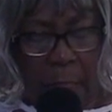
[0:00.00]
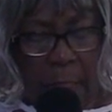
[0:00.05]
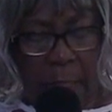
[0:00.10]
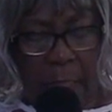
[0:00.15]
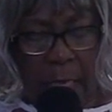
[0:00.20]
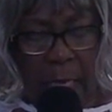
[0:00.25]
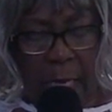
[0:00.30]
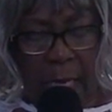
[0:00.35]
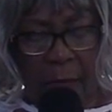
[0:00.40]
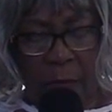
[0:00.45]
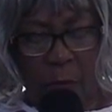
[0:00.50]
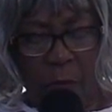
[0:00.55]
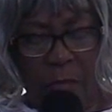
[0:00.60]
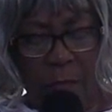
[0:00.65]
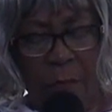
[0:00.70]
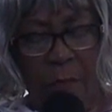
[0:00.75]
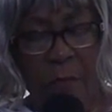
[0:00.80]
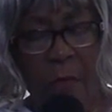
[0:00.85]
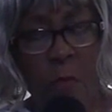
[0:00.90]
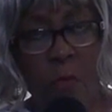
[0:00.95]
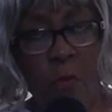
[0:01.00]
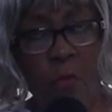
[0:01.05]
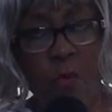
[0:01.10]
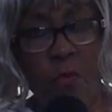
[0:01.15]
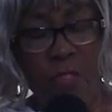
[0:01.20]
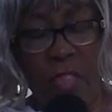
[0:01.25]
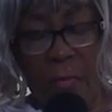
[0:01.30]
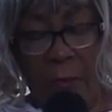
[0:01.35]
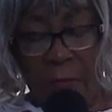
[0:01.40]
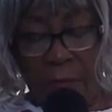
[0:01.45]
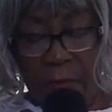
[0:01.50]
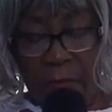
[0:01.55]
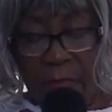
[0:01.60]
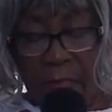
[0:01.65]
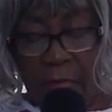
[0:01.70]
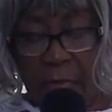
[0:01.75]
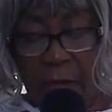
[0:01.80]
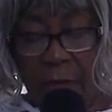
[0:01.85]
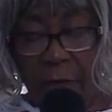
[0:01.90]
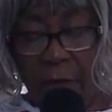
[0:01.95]
God removed
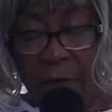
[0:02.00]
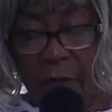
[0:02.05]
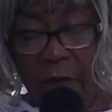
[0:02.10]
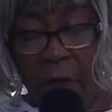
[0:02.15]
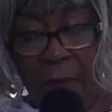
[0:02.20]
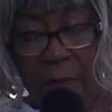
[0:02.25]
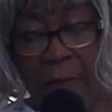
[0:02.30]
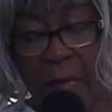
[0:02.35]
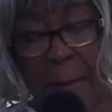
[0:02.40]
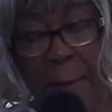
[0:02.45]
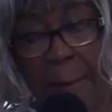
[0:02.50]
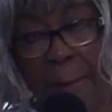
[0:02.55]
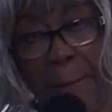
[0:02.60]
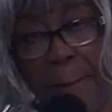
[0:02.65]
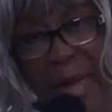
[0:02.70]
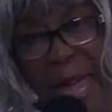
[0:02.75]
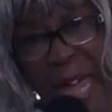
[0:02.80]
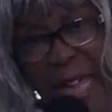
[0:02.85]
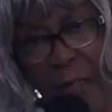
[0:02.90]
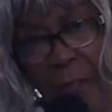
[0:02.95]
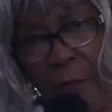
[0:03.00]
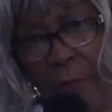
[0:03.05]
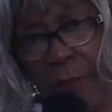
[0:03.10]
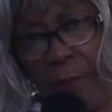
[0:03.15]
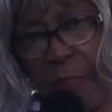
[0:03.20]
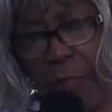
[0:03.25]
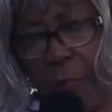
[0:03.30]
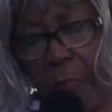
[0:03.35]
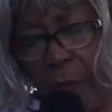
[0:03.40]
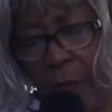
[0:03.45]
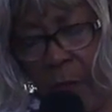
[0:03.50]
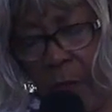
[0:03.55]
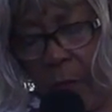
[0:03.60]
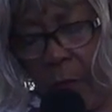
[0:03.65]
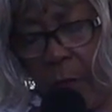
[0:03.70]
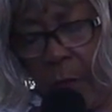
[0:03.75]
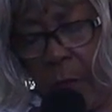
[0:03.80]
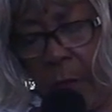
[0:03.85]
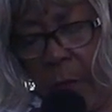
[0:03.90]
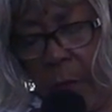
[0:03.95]
himself from the battlefield
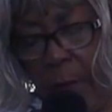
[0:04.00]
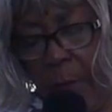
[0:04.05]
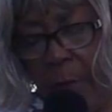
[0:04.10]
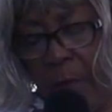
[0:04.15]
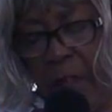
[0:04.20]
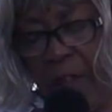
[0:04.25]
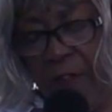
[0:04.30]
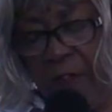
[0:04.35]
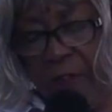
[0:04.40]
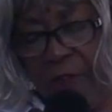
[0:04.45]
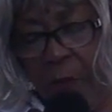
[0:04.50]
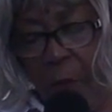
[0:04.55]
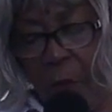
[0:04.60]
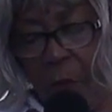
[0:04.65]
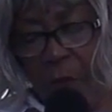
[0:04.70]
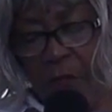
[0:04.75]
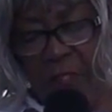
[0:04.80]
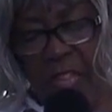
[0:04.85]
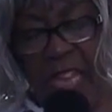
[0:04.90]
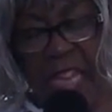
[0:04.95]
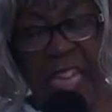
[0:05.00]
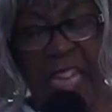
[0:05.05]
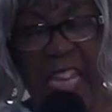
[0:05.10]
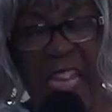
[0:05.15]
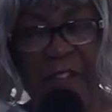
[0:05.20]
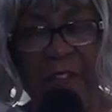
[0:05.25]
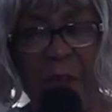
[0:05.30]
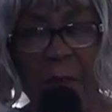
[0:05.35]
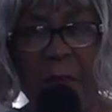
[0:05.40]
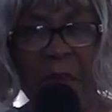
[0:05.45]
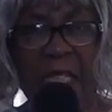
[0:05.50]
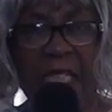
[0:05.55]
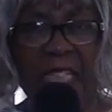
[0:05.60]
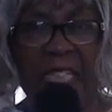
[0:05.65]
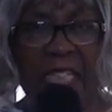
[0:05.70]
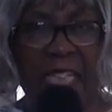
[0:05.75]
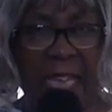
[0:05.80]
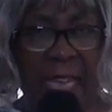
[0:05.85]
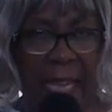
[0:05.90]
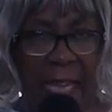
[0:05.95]
before they even
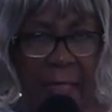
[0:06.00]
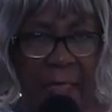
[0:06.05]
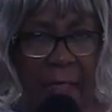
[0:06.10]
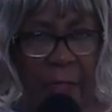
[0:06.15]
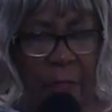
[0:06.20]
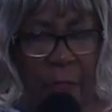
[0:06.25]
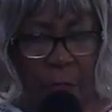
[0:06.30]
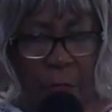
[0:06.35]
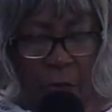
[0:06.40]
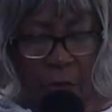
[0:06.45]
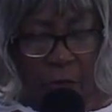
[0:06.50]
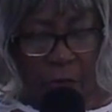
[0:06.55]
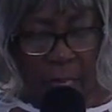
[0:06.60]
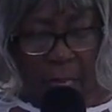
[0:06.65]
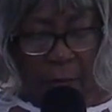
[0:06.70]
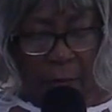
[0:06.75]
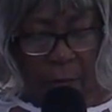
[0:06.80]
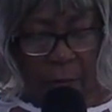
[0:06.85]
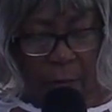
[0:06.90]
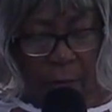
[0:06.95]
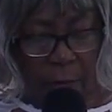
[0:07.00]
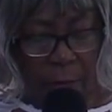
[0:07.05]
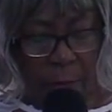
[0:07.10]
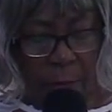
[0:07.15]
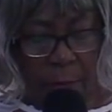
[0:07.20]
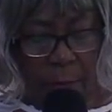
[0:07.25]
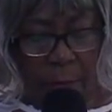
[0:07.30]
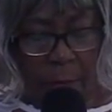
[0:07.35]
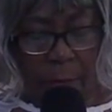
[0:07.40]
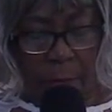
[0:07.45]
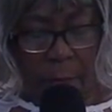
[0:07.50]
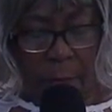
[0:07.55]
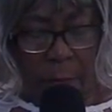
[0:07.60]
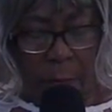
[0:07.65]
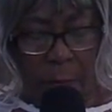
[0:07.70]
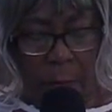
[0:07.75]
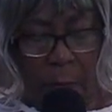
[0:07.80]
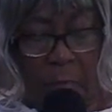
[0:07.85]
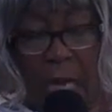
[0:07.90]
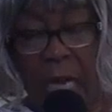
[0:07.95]
began to shout.
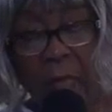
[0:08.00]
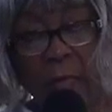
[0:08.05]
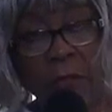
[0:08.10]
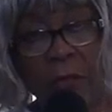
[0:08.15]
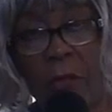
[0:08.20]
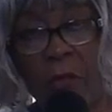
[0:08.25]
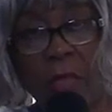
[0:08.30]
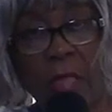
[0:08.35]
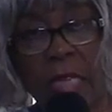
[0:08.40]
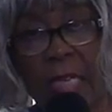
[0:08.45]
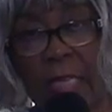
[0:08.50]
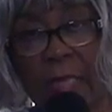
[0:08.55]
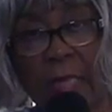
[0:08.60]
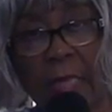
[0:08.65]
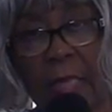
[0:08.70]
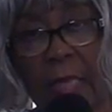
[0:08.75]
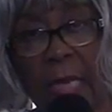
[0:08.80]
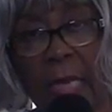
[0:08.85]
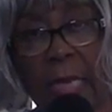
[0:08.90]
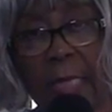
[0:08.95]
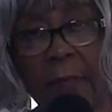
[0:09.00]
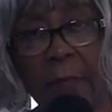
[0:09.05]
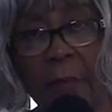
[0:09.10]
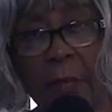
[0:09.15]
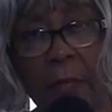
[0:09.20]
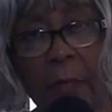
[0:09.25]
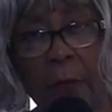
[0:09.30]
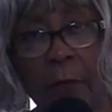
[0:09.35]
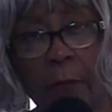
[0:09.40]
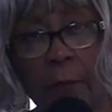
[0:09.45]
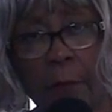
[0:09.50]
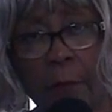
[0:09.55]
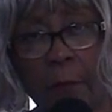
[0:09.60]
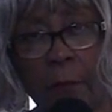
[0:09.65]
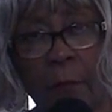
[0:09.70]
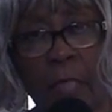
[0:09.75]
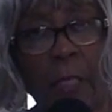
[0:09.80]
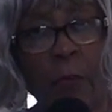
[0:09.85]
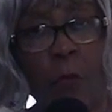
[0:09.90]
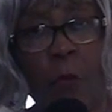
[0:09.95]
God don't do things in the last minute.
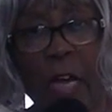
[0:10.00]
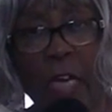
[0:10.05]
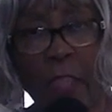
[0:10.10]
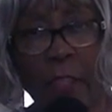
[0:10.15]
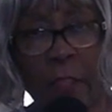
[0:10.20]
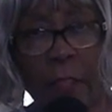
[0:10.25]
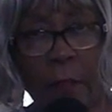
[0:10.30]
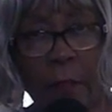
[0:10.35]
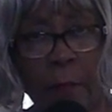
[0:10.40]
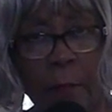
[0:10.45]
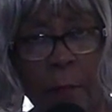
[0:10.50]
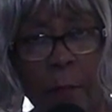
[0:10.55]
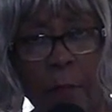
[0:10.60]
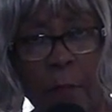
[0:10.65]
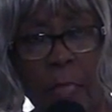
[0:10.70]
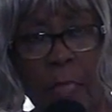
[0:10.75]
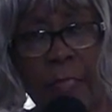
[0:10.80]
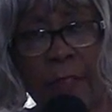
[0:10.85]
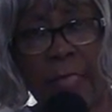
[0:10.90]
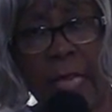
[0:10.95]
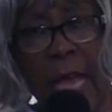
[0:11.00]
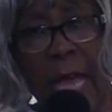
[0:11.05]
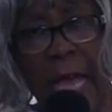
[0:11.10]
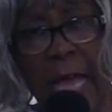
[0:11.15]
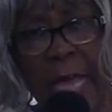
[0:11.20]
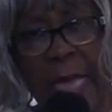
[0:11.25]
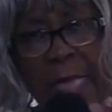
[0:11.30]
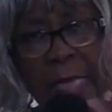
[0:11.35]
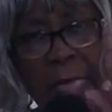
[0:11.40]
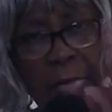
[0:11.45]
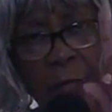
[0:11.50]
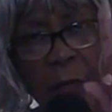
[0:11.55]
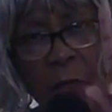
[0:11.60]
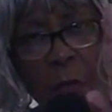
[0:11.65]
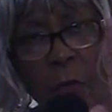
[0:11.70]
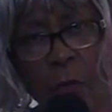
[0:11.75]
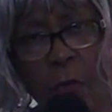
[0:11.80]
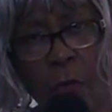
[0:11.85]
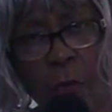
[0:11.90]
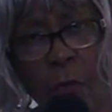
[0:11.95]
He watches. His eyes
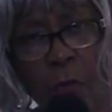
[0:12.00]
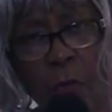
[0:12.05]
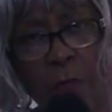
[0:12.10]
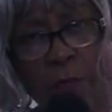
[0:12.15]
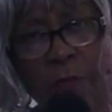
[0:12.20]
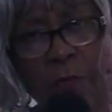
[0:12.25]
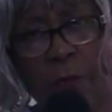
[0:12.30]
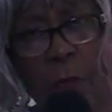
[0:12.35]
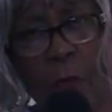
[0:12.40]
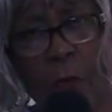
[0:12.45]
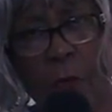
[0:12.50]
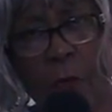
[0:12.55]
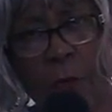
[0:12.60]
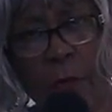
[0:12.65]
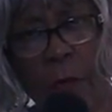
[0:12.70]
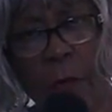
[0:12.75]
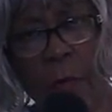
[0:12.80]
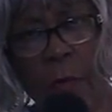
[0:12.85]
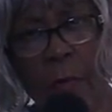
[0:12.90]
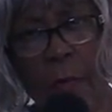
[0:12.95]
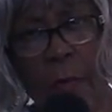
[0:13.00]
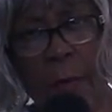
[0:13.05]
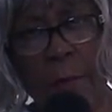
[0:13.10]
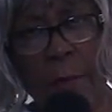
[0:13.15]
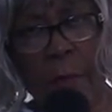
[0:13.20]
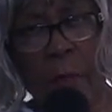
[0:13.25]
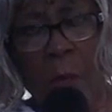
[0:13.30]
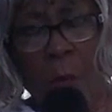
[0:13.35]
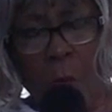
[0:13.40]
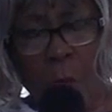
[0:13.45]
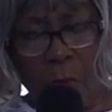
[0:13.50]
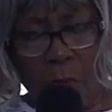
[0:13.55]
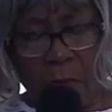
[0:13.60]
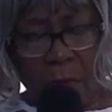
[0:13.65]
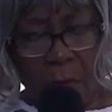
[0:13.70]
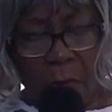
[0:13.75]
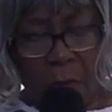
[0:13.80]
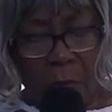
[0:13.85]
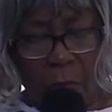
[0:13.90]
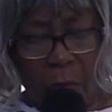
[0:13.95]
go to and fro,
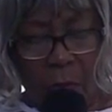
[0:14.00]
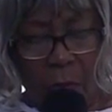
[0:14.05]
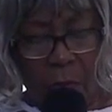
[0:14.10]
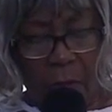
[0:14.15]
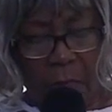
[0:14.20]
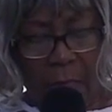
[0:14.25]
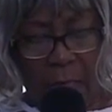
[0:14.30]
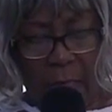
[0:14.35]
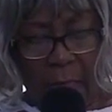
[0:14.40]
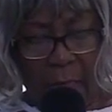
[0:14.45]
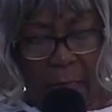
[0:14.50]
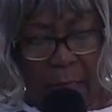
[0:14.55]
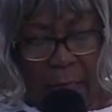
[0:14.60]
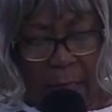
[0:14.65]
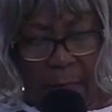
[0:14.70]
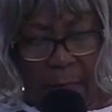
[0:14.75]
beholding the good and the